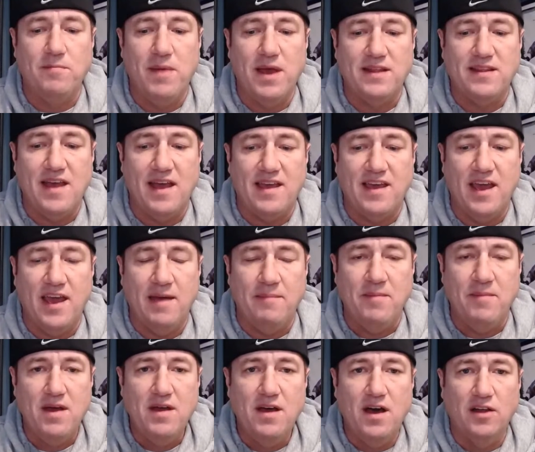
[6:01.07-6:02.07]
make that game
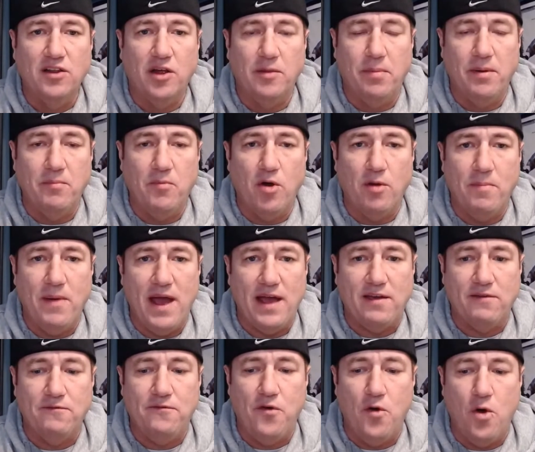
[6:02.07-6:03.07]
a little bit more
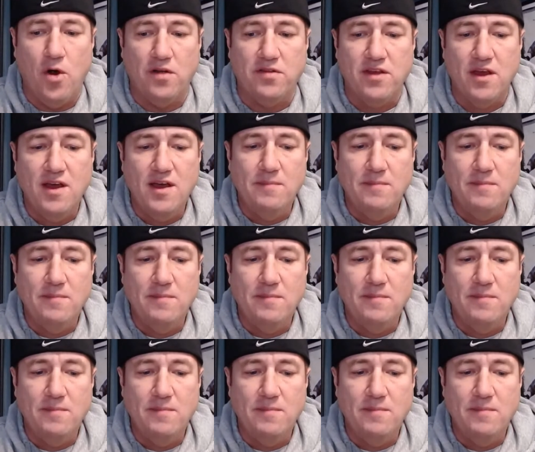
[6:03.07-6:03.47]
back and forth.